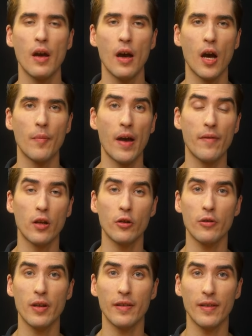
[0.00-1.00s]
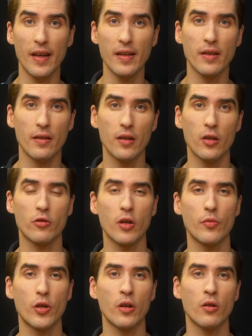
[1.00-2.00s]
I've included links in the
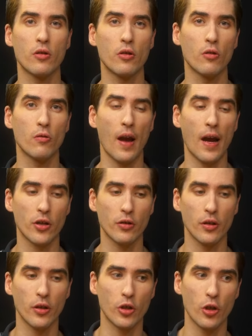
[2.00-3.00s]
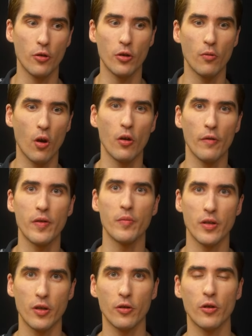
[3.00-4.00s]
description to actually show you all of the
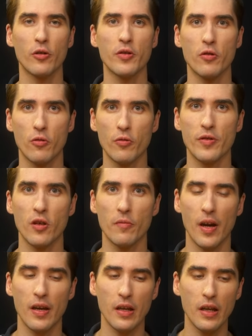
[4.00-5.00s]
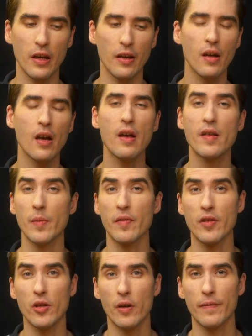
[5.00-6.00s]
materials and tools that you might need. Some of
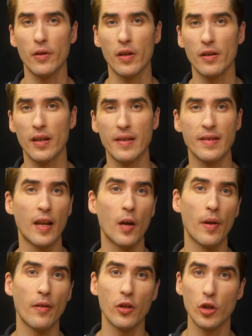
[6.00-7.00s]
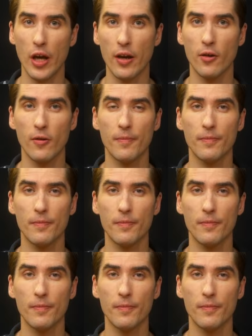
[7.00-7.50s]
these are affiliate links that help out the channel.